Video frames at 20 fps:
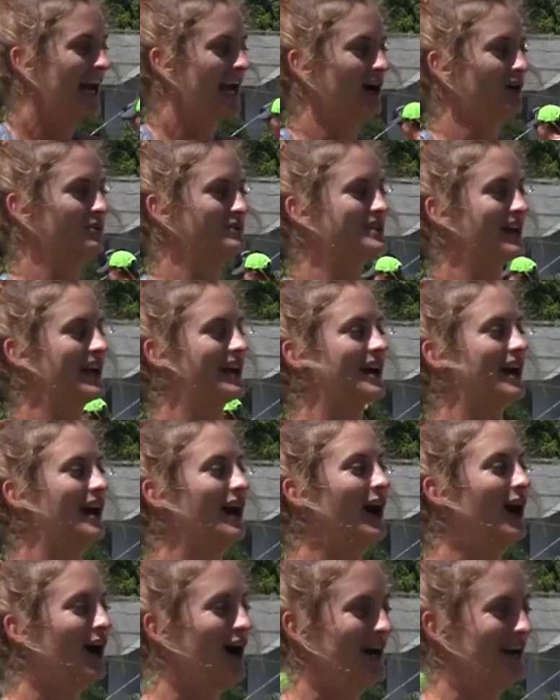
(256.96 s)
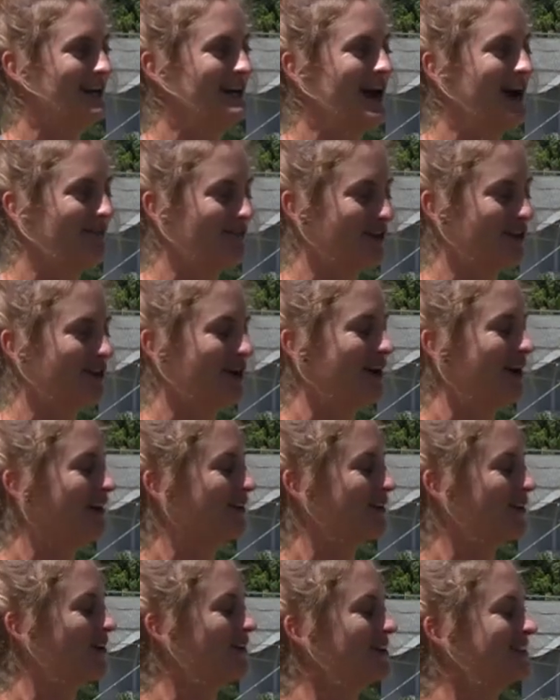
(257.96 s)
and I was like, oh, I never thought
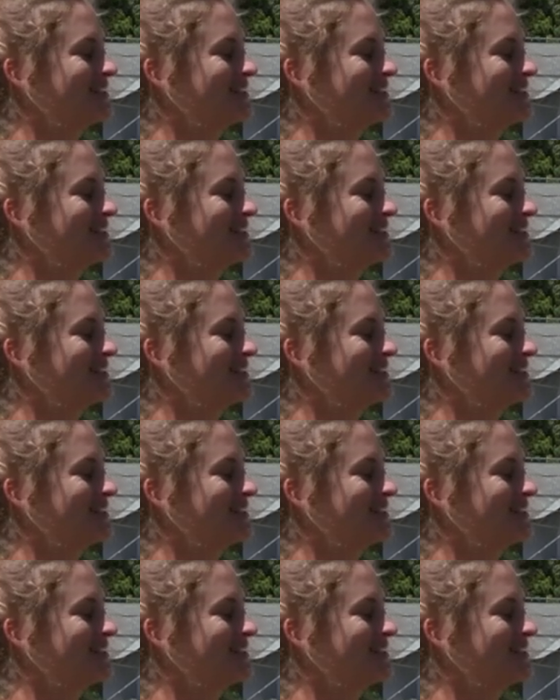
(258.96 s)
I'd go